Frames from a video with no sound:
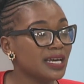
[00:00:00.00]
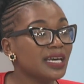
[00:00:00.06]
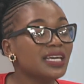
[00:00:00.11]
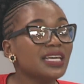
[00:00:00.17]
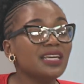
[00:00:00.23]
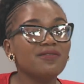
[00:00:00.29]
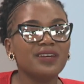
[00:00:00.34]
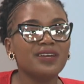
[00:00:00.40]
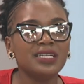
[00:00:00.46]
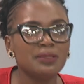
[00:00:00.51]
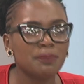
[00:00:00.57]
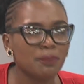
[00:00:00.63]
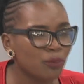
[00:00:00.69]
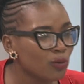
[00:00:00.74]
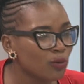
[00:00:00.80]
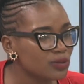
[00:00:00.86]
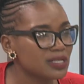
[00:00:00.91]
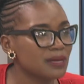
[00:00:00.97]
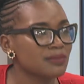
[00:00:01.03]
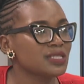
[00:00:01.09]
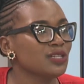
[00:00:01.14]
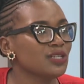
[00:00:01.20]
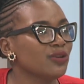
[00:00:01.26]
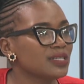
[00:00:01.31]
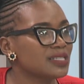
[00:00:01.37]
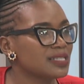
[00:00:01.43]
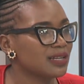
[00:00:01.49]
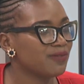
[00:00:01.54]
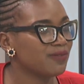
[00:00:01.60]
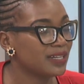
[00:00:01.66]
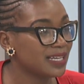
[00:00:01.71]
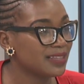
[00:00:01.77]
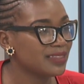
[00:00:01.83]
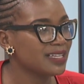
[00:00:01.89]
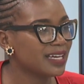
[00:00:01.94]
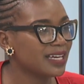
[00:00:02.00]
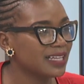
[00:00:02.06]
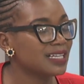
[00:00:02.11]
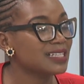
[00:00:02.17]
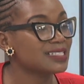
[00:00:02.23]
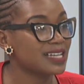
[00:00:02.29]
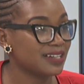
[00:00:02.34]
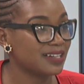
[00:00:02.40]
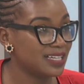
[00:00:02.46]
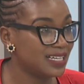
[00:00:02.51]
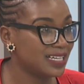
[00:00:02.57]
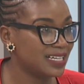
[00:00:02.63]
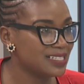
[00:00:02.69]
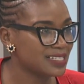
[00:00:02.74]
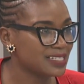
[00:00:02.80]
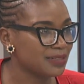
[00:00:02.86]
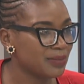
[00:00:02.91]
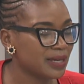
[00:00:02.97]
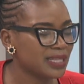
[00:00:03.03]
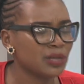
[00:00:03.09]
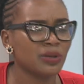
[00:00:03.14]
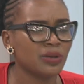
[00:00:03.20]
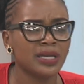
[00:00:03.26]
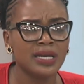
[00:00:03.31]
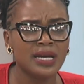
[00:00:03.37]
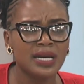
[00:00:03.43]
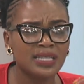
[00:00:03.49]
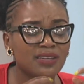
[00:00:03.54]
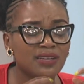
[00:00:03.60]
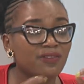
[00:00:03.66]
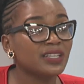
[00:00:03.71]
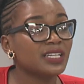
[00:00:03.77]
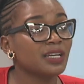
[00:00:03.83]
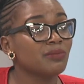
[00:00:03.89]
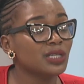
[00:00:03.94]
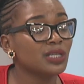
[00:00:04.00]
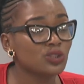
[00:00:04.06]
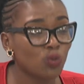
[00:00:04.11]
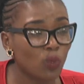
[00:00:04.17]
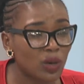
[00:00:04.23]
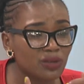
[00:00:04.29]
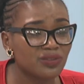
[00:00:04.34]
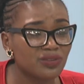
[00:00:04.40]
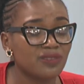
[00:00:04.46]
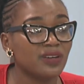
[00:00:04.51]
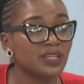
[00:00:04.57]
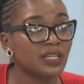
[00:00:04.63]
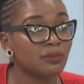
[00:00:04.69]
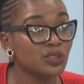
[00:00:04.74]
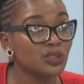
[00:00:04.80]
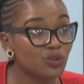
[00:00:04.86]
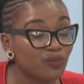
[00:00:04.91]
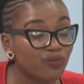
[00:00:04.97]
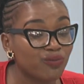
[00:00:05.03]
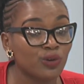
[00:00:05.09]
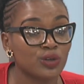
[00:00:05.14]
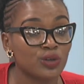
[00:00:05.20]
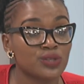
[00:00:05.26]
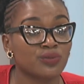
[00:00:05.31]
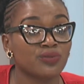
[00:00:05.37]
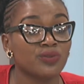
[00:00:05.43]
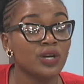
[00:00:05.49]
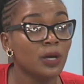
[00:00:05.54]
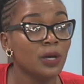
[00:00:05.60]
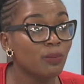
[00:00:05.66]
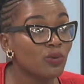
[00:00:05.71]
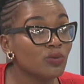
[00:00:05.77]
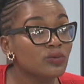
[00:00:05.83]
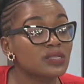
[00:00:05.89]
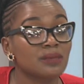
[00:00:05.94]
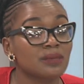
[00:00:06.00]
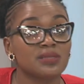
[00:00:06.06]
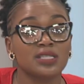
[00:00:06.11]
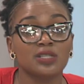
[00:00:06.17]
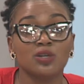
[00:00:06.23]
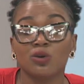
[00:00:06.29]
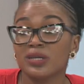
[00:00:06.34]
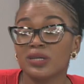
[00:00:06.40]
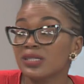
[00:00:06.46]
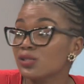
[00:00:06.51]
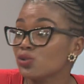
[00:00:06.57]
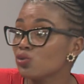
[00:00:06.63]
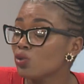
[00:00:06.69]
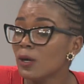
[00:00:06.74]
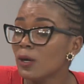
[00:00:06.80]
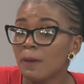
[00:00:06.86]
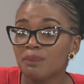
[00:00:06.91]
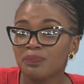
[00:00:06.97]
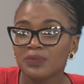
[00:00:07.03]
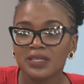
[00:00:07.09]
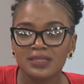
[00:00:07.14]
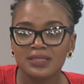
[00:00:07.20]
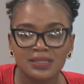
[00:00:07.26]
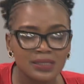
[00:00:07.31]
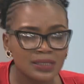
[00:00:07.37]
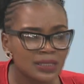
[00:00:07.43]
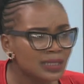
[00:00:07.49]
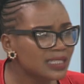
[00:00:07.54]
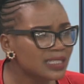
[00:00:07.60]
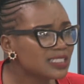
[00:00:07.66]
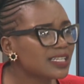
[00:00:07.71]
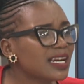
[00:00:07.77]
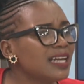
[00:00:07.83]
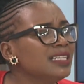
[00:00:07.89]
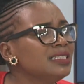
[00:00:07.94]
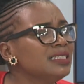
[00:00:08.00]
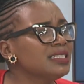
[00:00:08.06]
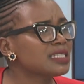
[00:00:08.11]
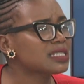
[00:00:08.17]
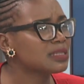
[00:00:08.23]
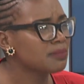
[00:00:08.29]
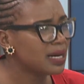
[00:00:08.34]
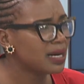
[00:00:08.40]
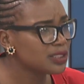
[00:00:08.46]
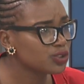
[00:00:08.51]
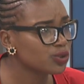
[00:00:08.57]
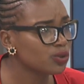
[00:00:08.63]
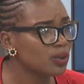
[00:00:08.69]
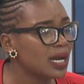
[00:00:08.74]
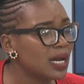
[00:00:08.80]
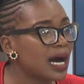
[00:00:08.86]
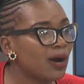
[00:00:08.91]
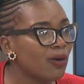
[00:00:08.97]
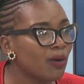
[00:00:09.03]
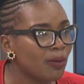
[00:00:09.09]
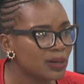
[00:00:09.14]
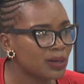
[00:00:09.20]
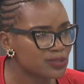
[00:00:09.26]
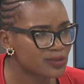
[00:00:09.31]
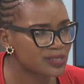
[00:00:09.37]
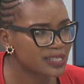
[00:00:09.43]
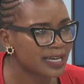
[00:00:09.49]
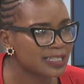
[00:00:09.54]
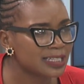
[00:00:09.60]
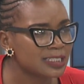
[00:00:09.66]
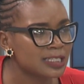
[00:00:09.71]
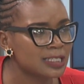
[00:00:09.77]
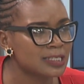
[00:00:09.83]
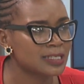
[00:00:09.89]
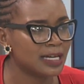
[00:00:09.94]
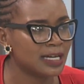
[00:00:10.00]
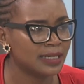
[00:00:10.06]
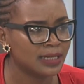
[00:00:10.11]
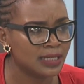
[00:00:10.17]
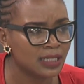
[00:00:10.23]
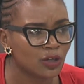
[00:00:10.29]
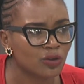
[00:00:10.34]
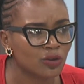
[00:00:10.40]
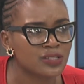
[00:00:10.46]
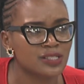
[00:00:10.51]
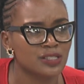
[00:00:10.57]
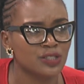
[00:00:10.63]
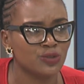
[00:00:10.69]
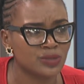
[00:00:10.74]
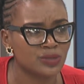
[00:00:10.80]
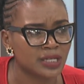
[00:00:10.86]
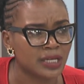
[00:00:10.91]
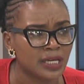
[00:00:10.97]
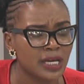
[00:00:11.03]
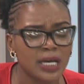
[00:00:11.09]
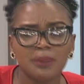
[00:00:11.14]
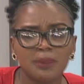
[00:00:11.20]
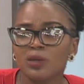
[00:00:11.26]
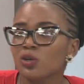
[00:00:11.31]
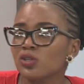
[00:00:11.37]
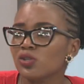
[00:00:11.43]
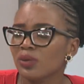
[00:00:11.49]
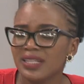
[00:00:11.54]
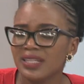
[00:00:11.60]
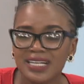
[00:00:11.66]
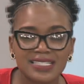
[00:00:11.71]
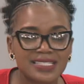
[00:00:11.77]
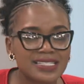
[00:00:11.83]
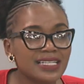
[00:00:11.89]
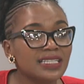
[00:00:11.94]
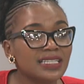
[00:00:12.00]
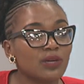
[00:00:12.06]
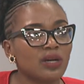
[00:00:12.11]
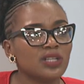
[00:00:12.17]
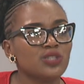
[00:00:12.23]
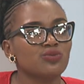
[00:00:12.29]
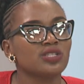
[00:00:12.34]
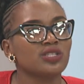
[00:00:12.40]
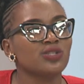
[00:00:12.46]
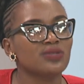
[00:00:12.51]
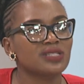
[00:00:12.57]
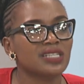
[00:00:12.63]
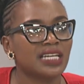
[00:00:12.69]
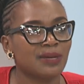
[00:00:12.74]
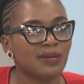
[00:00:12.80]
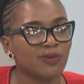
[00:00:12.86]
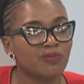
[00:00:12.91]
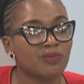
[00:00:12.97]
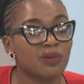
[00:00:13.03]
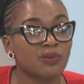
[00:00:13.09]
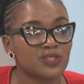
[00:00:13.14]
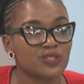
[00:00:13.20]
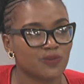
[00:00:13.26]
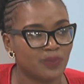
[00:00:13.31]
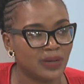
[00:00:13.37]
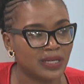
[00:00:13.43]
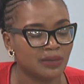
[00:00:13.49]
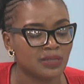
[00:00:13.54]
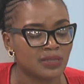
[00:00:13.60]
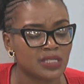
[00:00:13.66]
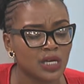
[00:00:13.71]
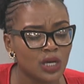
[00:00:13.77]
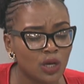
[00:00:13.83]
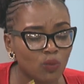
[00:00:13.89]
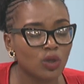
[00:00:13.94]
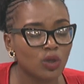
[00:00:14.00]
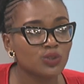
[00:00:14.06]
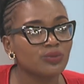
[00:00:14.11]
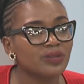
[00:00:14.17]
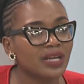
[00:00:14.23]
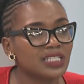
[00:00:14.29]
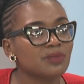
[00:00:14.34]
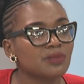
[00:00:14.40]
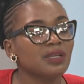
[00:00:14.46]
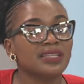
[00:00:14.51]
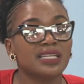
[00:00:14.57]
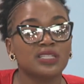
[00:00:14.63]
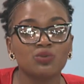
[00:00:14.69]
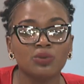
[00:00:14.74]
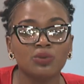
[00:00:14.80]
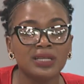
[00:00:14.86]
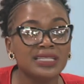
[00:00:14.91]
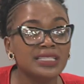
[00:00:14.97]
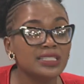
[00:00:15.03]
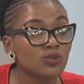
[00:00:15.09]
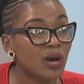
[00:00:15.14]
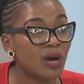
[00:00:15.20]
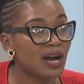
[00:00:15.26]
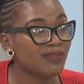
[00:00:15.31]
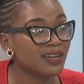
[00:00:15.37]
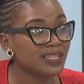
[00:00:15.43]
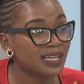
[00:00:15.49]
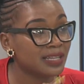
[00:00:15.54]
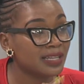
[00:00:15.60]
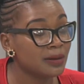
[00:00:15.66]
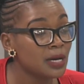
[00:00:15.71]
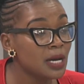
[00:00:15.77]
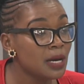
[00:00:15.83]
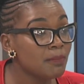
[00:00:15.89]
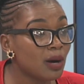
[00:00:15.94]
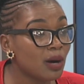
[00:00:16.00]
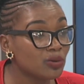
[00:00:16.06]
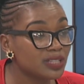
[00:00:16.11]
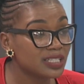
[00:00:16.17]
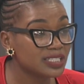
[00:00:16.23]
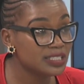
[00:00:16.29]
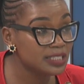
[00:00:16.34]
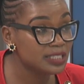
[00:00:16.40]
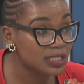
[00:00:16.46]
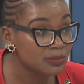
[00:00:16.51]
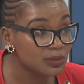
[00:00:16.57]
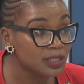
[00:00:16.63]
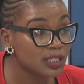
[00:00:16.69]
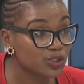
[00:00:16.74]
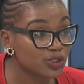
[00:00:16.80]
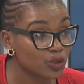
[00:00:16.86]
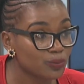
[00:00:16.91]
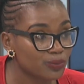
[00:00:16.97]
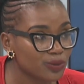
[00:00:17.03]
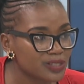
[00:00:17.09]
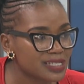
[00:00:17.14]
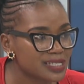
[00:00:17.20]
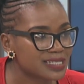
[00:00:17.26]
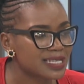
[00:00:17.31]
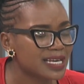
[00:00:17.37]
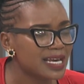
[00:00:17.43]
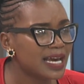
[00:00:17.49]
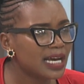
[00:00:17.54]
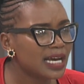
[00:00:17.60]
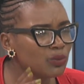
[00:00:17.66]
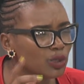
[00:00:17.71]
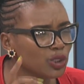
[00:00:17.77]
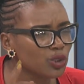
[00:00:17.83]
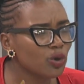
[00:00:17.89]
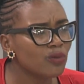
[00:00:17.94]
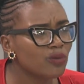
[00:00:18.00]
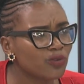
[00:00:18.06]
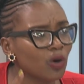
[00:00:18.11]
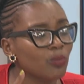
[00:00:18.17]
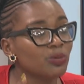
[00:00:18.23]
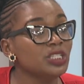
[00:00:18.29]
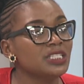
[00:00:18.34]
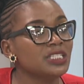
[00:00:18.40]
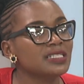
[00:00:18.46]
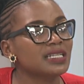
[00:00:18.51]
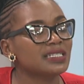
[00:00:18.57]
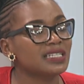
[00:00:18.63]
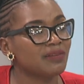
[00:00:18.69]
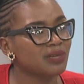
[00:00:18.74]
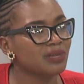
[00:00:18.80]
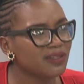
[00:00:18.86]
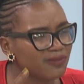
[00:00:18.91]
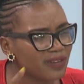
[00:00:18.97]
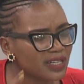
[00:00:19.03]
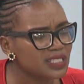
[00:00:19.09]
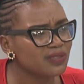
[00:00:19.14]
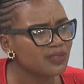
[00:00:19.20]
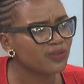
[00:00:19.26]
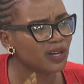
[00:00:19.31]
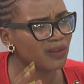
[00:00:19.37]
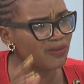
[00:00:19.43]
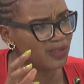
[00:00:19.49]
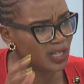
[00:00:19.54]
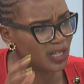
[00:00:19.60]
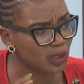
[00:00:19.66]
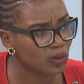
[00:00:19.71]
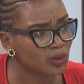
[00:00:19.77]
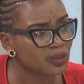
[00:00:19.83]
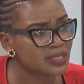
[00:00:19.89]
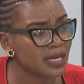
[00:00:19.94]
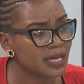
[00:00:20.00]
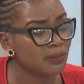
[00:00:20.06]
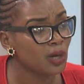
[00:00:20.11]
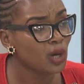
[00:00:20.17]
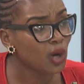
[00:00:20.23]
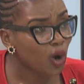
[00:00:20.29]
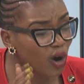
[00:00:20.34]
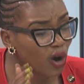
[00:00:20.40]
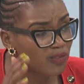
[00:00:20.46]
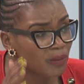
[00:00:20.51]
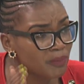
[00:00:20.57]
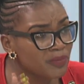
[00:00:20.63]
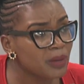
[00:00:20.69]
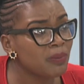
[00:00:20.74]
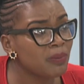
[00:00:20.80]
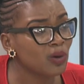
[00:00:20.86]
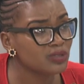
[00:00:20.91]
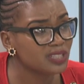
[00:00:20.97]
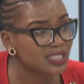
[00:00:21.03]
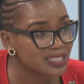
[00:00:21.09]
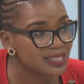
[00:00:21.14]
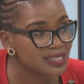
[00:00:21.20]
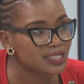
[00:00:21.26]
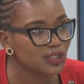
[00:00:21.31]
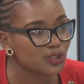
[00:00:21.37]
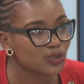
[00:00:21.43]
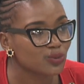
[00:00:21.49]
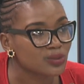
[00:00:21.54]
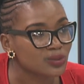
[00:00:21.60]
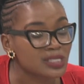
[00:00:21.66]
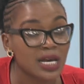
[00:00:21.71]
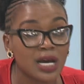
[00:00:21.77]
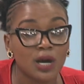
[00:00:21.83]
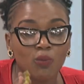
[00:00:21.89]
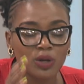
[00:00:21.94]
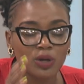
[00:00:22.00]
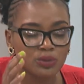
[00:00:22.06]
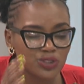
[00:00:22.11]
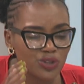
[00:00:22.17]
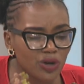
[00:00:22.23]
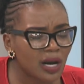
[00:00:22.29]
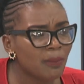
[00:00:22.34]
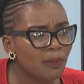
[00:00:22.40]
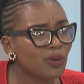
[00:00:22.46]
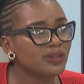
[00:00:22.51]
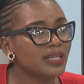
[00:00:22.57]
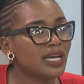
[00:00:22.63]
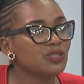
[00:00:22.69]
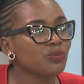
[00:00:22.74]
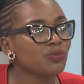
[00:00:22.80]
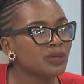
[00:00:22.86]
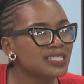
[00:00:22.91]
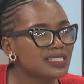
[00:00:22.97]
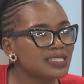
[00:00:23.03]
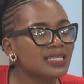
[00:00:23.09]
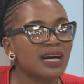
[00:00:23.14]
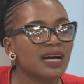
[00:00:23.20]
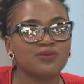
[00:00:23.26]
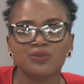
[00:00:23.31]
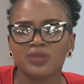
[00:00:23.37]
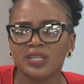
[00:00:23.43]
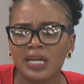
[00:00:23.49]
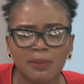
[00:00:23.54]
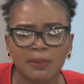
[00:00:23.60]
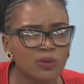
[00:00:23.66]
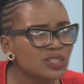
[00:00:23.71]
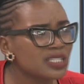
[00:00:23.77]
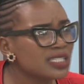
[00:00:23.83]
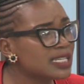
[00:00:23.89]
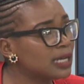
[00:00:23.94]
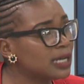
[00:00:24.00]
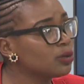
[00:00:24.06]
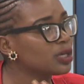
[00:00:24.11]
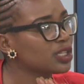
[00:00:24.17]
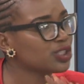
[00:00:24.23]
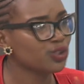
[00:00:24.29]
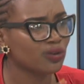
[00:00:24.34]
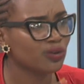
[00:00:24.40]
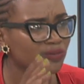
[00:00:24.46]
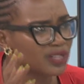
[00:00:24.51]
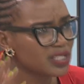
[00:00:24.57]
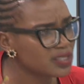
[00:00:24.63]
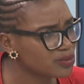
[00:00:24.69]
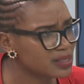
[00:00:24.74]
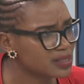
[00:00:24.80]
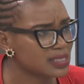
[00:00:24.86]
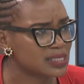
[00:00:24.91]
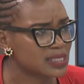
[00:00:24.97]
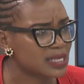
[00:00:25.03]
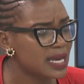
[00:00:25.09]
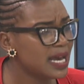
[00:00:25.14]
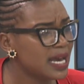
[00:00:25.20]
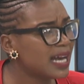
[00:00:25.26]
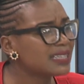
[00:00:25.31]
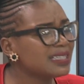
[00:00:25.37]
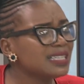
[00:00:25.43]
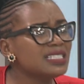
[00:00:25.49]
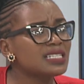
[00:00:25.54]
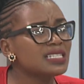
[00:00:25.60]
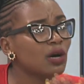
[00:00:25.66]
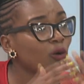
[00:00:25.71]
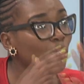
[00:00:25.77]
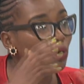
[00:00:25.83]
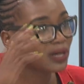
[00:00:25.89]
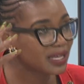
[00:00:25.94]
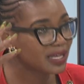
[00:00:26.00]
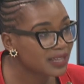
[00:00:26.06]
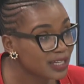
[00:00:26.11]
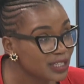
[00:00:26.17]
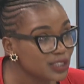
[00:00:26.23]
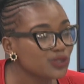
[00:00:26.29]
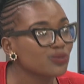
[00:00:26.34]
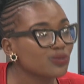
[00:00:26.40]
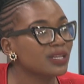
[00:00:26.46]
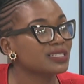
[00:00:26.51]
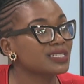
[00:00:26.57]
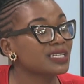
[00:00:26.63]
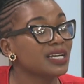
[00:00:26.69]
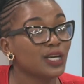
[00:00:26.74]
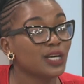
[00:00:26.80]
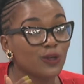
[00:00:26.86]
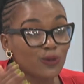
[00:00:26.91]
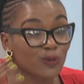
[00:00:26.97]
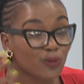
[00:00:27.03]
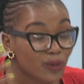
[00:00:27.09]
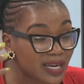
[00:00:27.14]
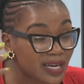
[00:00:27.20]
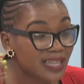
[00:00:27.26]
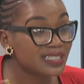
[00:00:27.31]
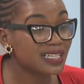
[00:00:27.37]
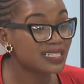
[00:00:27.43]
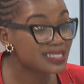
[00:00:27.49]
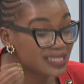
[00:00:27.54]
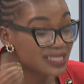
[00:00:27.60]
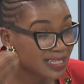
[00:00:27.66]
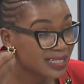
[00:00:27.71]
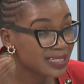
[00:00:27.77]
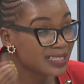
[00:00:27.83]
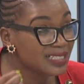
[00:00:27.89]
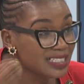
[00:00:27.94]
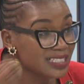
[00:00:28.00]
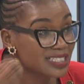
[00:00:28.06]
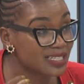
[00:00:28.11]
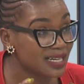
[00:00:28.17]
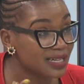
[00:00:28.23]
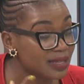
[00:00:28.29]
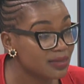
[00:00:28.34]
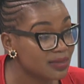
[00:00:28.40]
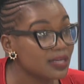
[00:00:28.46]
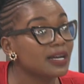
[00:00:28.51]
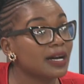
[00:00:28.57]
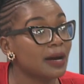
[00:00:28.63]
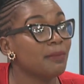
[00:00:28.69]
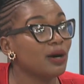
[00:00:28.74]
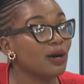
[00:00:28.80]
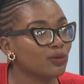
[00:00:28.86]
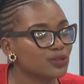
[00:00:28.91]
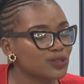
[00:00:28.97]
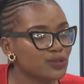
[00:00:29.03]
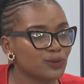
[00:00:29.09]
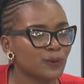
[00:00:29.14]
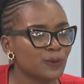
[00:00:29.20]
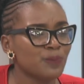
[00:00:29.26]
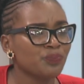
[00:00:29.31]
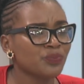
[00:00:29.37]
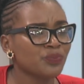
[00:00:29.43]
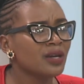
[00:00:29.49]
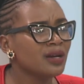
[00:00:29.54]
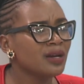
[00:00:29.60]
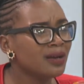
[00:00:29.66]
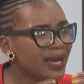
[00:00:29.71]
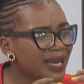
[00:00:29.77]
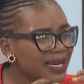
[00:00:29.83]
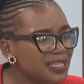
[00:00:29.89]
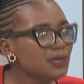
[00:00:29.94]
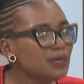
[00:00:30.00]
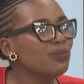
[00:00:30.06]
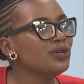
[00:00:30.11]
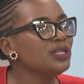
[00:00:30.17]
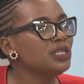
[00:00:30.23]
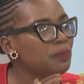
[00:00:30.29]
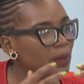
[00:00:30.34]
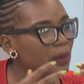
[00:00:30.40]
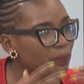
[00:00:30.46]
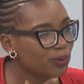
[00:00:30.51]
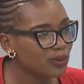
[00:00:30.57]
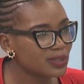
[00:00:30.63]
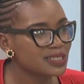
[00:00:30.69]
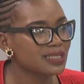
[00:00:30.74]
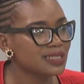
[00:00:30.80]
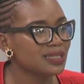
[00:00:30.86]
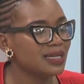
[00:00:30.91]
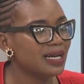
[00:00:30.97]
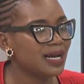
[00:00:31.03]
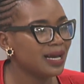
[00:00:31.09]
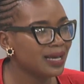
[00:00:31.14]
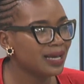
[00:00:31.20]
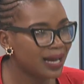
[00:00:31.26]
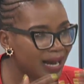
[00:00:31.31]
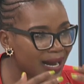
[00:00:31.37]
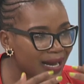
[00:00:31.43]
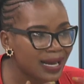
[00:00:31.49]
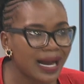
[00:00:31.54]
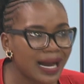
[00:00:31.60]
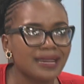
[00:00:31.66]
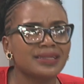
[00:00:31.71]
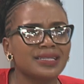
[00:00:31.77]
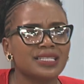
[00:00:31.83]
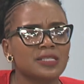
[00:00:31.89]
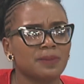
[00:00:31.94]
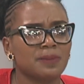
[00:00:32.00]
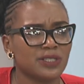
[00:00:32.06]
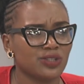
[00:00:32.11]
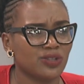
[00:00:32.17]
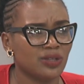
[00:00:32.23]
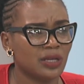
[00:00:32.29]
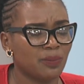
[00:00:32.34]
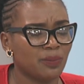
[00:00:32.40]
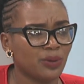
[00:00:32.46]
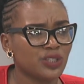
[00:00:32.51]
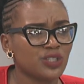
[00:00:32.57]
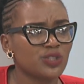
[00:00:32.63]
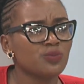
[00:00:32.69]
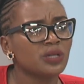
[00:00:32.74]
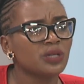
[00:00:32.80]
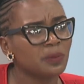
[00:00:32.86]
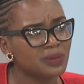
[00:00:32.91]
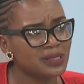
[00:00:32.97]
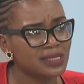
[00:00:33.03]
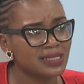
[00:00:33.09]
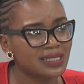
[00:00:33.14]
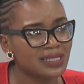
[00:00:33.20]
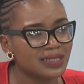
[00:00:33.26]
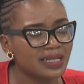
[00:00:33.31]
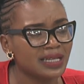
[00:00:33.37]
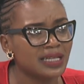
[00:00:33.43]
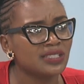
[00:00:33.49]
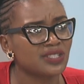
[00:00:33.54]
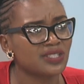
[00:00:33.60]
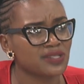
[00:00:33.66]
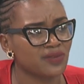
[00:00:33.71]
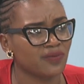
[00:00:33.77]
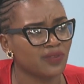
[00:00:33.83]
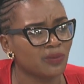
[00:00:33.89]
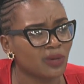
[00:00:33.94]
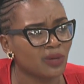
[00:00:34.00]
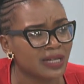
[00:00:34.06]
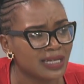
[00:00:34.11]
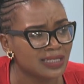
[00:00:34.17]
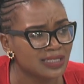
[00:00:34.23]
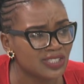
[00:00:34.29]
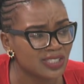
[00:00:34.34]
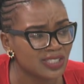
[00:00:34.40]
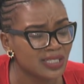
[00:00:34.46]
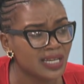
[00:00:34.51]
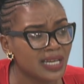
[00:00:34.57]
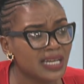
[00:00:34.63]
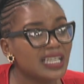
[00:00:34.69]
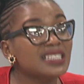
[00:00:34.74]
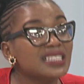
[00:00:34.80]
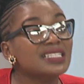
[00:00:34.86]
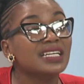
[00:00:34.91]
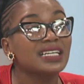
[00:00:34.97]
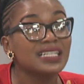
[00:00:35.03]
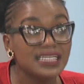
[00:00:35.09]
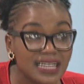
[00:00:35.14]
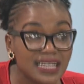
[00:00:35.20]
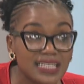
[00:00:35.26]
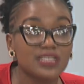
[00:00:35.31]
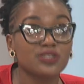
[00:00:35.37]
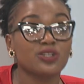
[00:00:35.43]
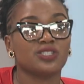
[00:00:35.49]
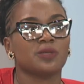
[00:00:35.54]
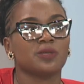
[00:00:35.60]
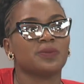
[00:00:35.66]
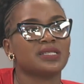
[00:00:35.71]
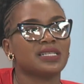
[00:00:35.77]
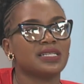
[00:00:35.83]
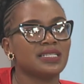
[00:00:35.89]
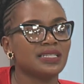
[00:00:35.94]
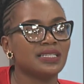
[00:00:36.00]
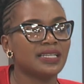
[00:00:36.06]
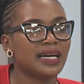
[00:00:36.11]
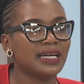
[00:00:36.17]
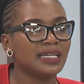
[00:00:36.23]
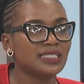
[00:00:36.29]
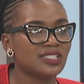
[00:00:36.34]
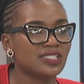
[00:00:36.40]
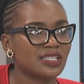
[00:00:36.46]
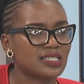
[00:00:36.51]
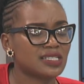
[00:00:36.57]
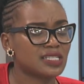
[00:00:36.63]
Even Punguza Mzigo itself, and I think Kenyans are realizing, by the way, one of the fundamental flaws of Punguza Mzigo is to literally dismantle how our society is currently constituted. Because when they are saying they want to reduce the number of members of parliament, what would that mean? That we will need to have another boundary delimitation process. And we know of communities that have been fighting for a very long time over the boundaries issues. When we talk about that, we will still have to think about reallocation of resources. And that is a whole other issue that, Kenyans literally think about. So anybody purporting at this particular point to be representing the interests of the Mwananchi is clearly not representing their interests.